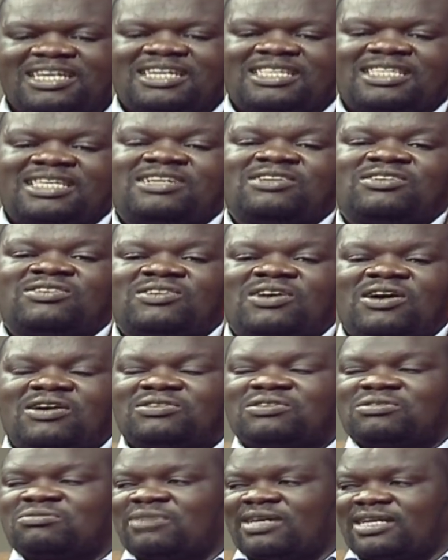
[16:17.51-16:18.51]
They don't know how
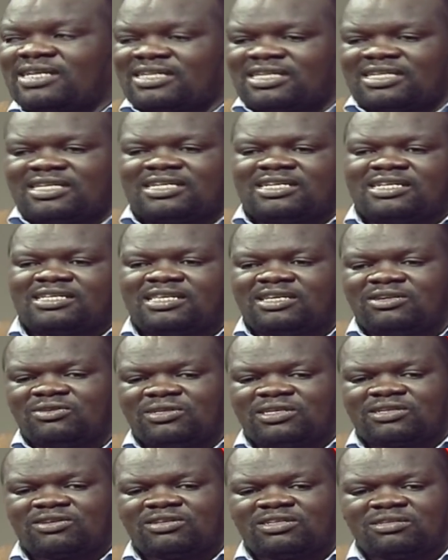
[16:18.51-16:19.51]
to make uh, the
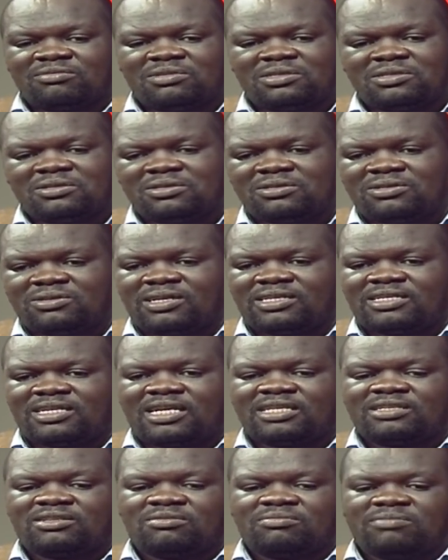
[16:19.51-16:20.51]
unique contributions you are trying
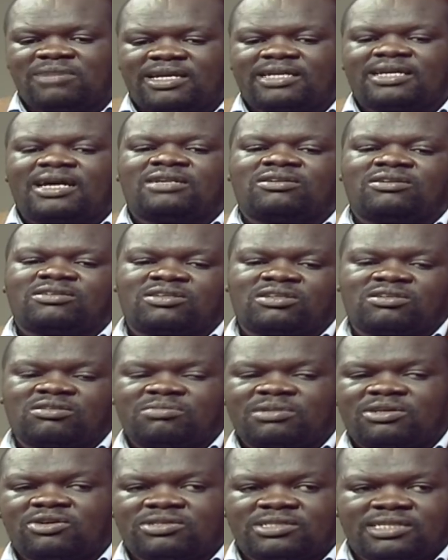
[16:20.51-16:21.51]
to make, and also to be
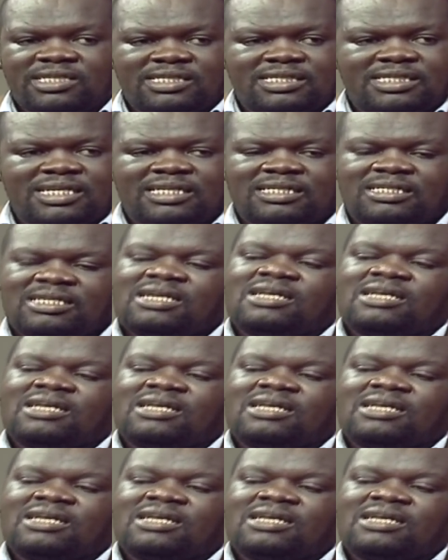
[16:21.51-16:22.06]
consistent.